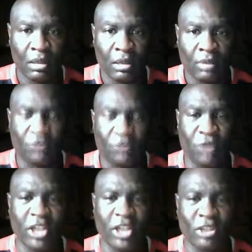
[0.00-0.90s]

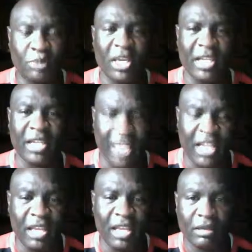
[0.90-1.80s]
Free to be an
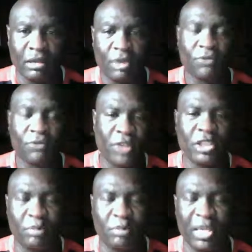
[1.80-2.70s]
idiot, free
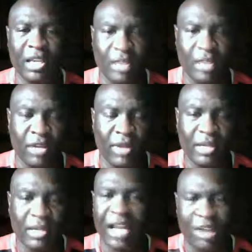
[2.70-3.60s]
to be
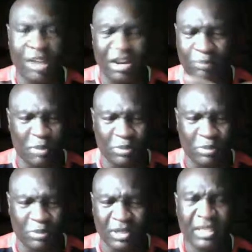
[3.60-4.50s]
illiterate, not calling
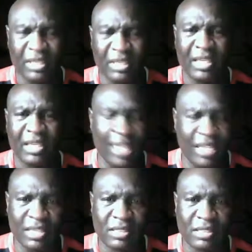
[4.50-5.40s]
people
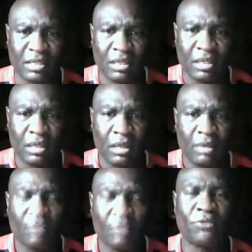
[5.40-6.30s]
idiots,
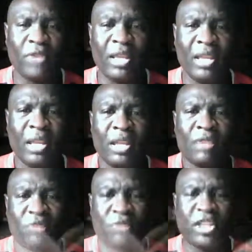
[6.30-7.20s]
free,
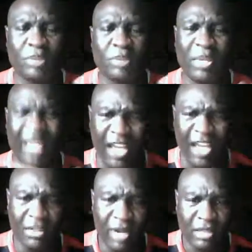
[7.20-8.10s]
free to be
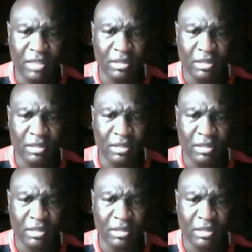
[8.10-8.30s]
ignorant.